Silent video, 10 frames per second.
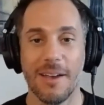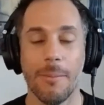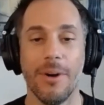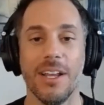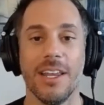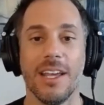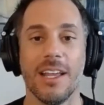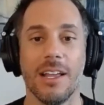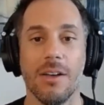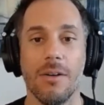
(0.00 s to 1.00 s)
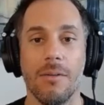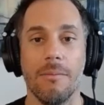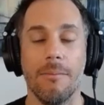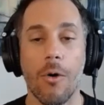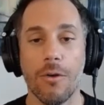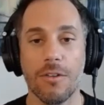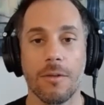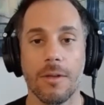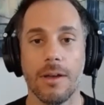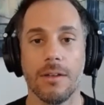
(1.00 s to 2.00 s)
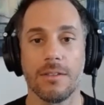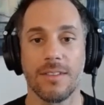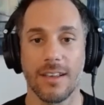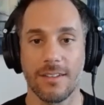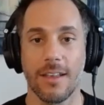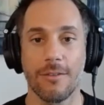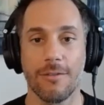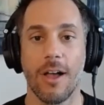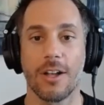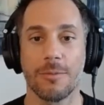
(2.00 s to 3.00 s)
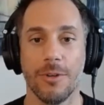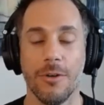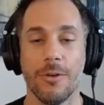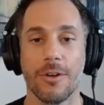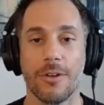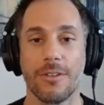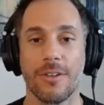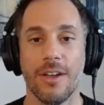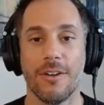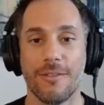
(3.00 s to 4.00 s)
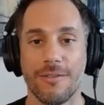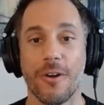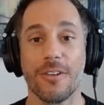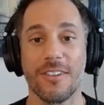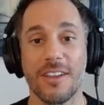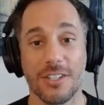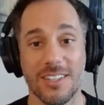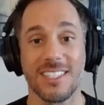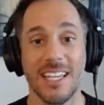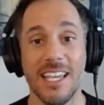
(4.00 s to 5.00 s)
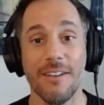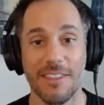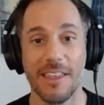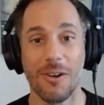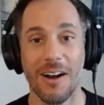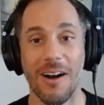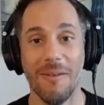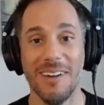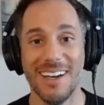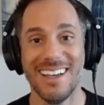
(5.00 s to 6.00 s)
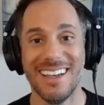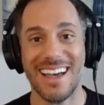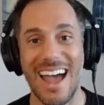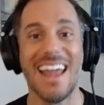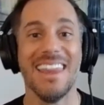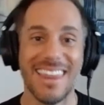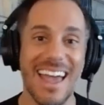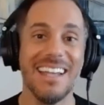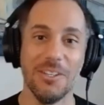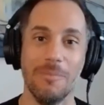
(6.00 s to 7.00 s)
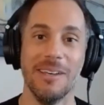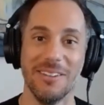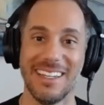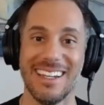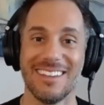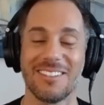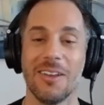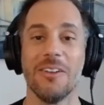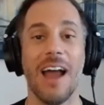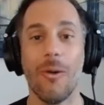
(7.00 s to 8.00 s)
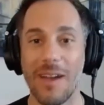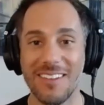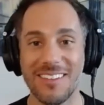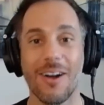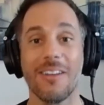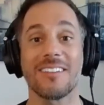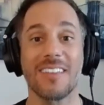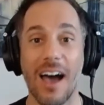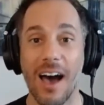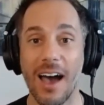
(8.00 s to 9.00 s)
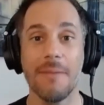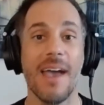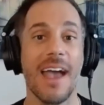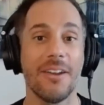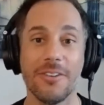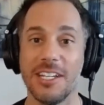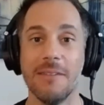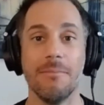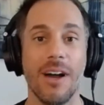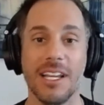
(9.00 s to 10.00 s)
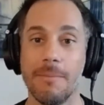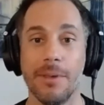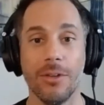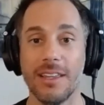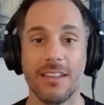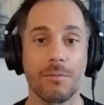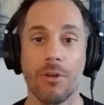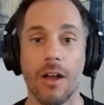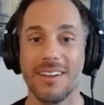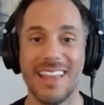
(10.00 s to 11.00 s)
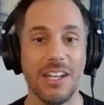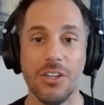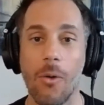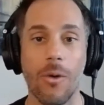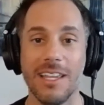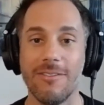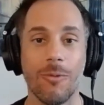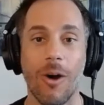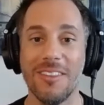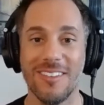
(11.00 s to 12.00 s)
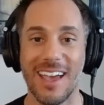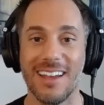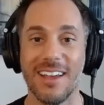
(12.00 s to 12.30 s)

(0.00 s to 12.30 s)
But most successful entrepreneurs first see if they'll come and then you build it. So you're not wasting all this time, energy, and money building this product that no one even wants yet.